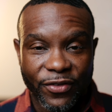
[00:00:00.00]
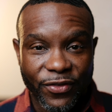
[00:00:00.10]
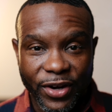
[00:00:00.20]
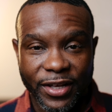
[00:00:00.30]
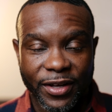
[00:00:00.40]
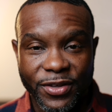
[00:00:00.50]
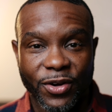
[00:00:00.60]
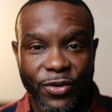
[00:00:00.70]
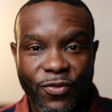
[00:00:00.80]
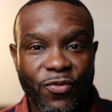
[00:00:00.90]

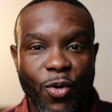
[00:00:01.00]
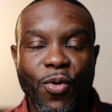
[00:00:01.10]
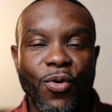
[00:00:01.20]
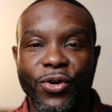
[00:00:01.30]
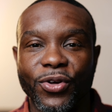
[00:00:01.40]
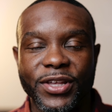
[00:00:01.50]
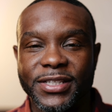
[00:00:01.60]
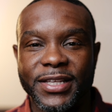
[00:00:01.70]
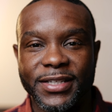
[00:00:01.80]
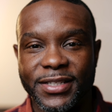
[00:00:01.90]
record all these
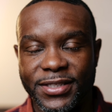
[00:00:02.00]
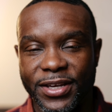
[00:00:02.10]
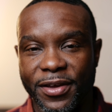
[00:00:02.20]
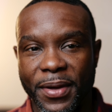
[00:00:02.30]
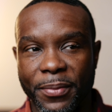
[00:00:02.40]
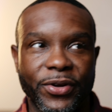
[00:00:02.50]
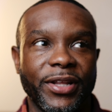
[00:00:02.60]
things into your memory,